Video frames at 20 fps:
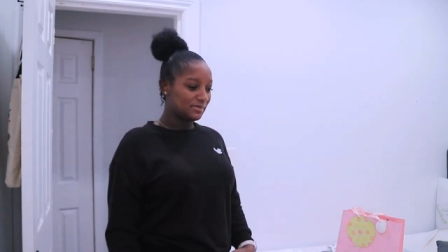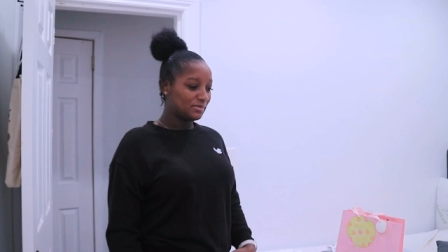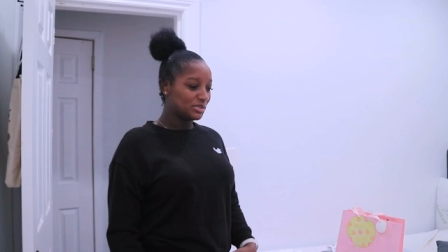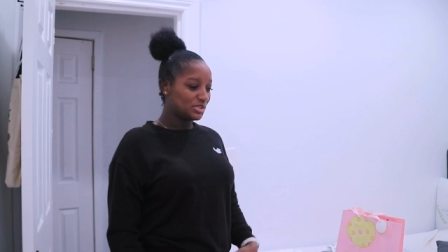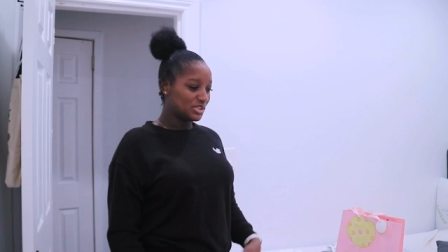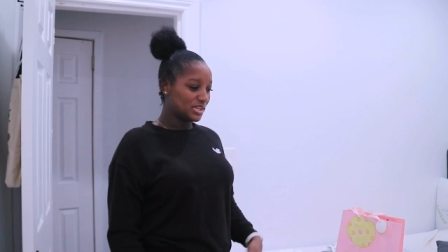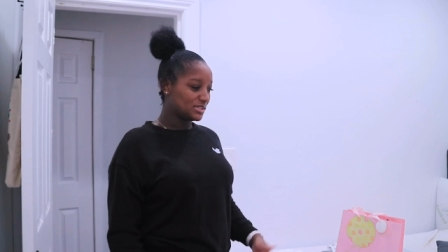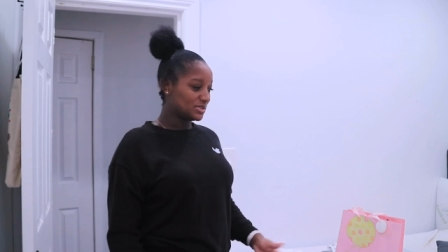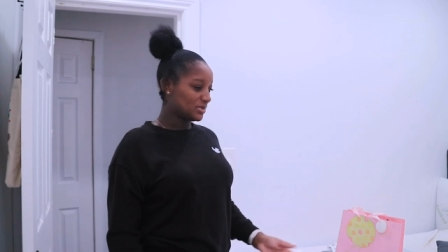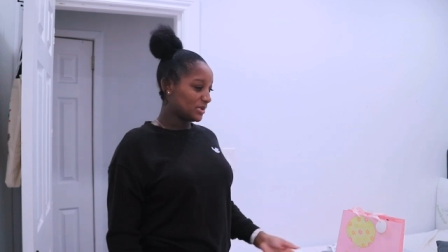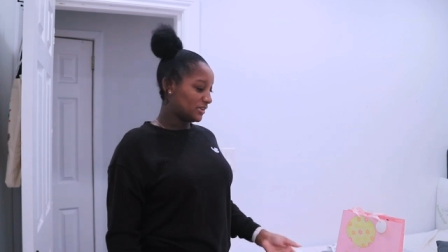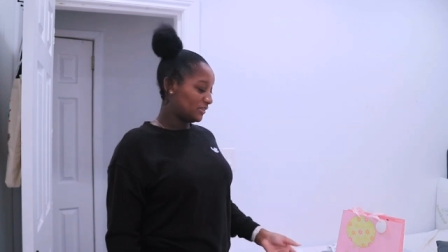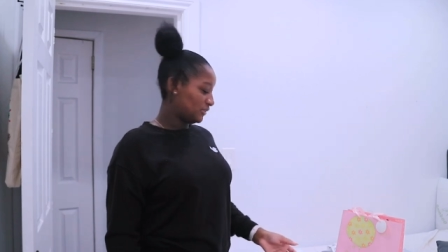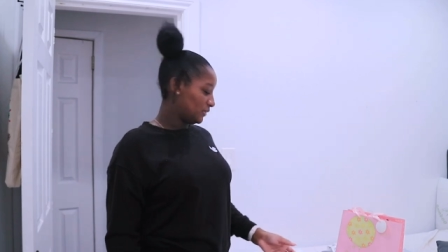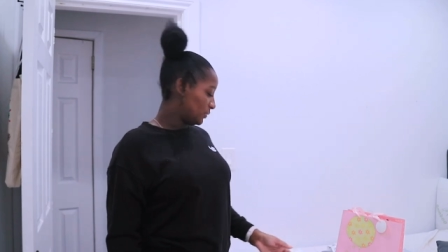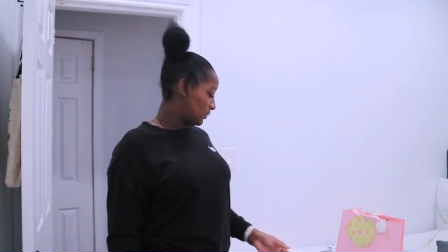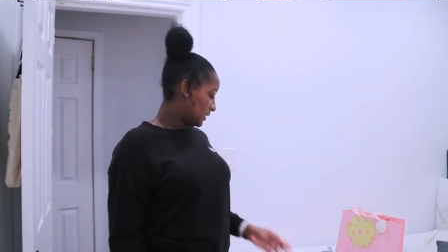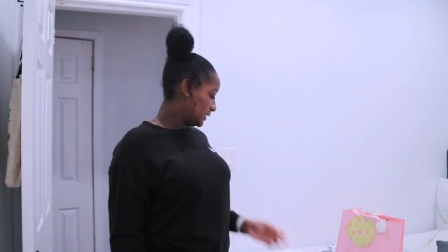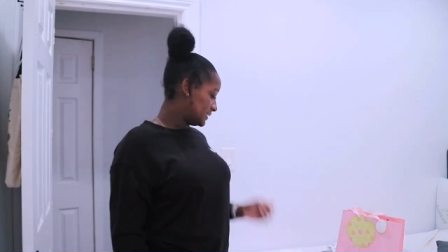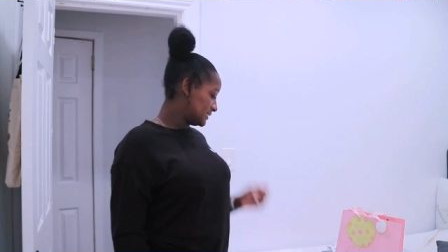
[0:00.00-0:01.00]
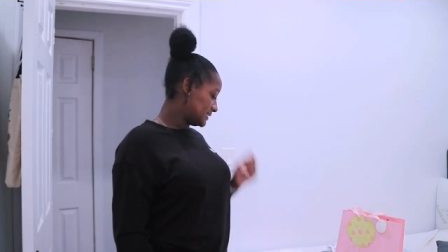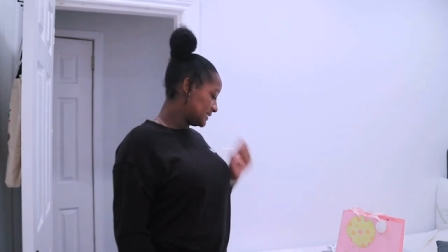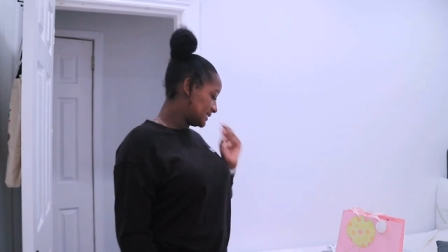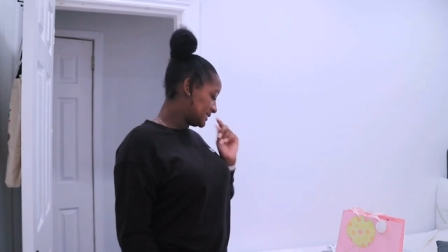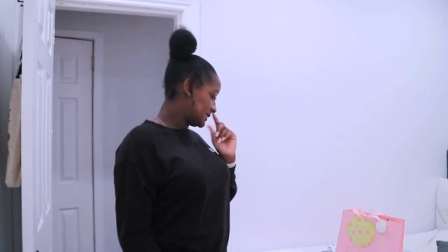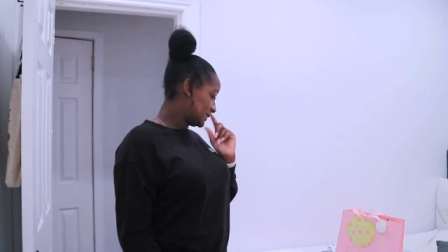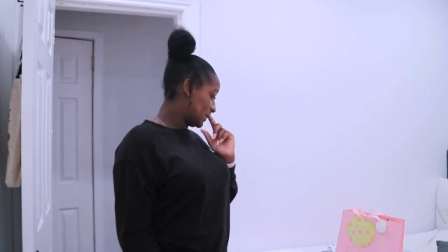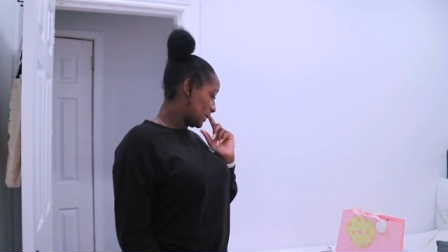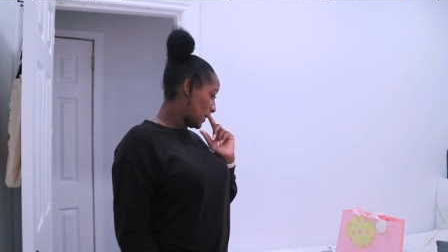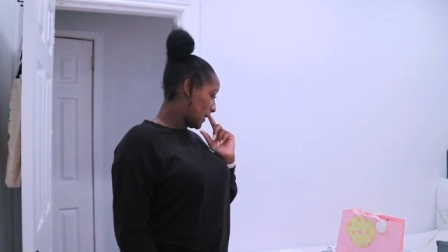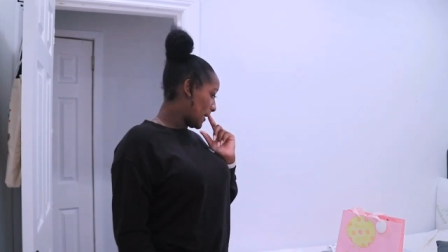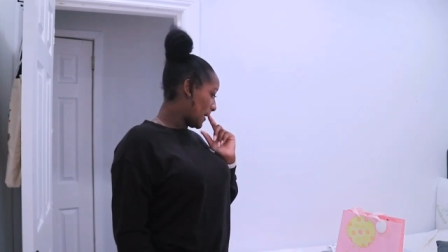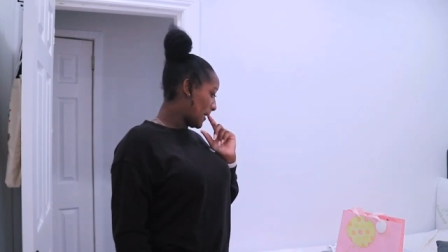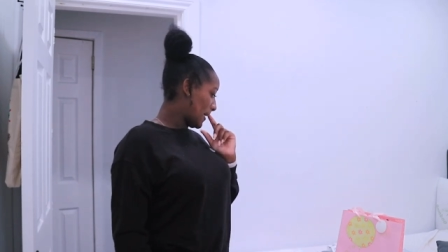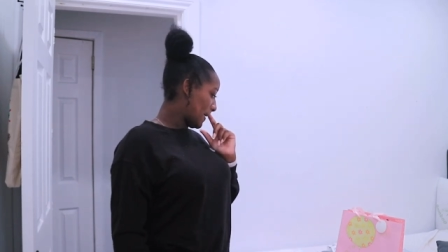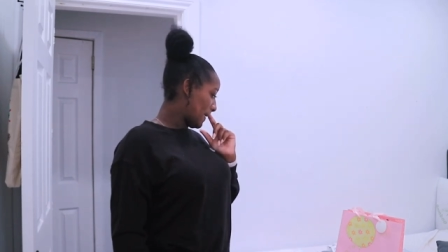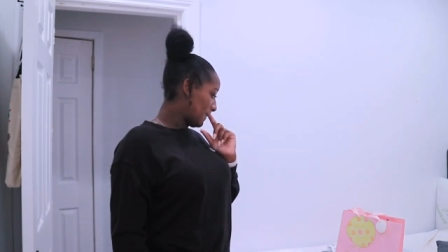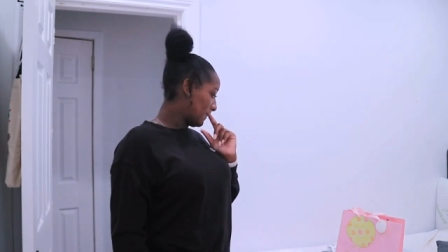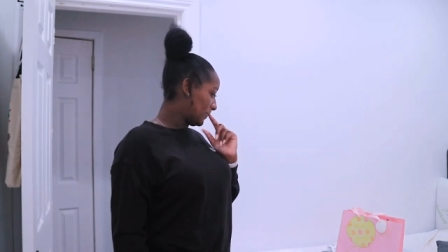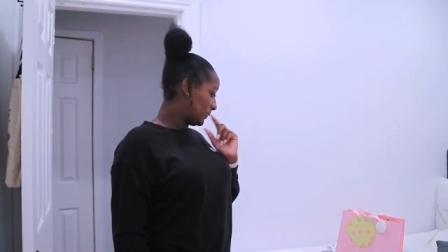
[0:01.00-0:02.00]
but she has quite a few onesies, so
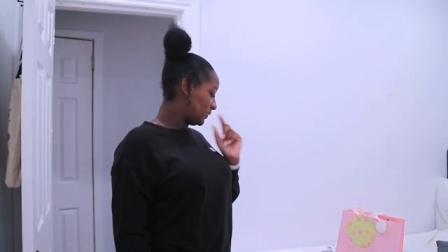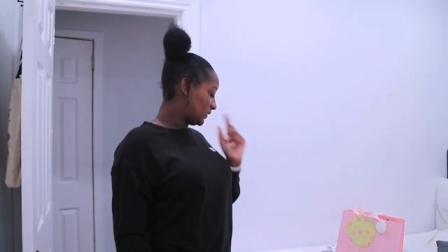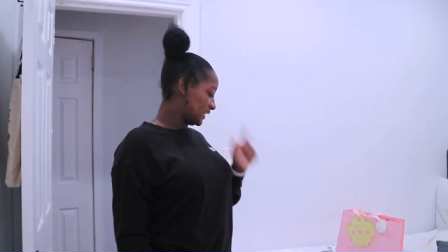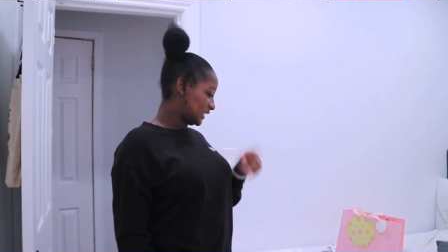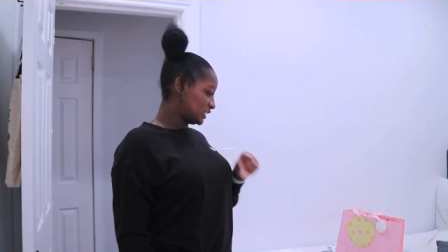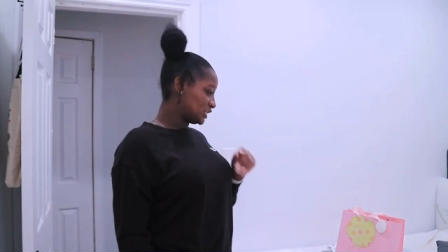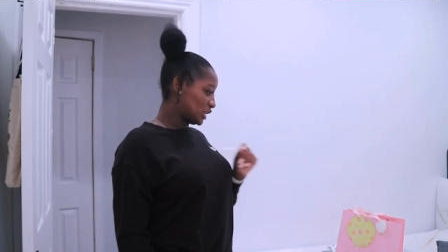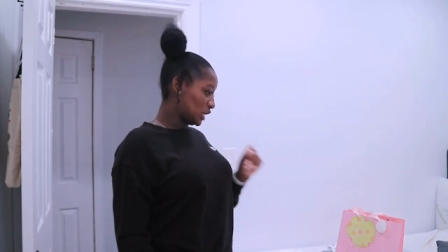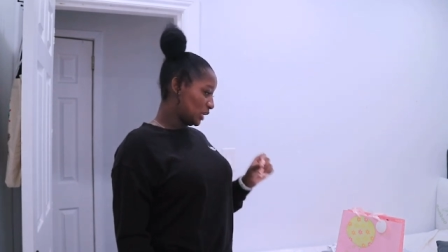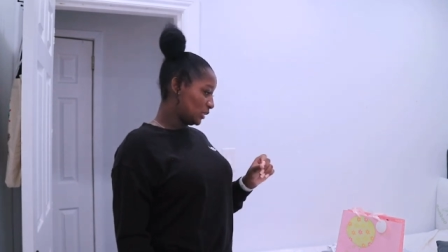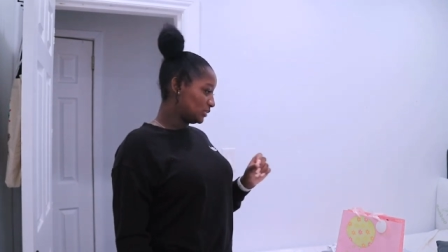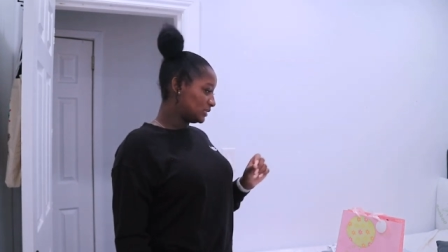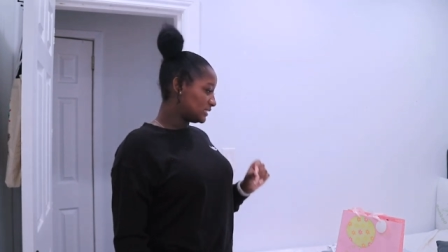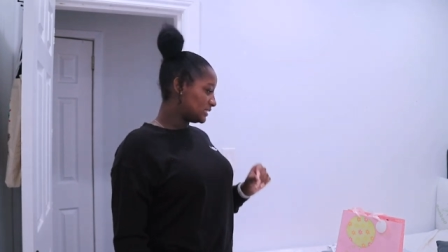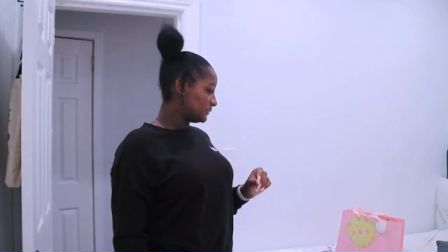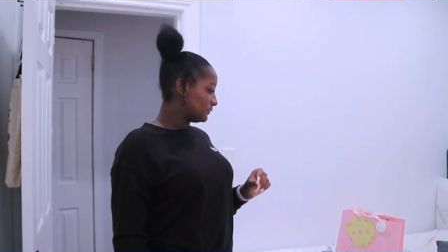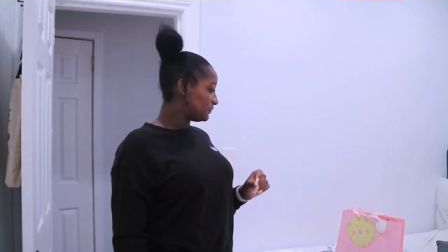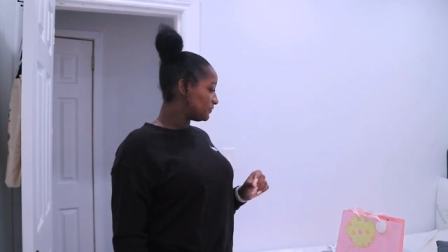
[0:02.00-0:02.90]
um that's cute.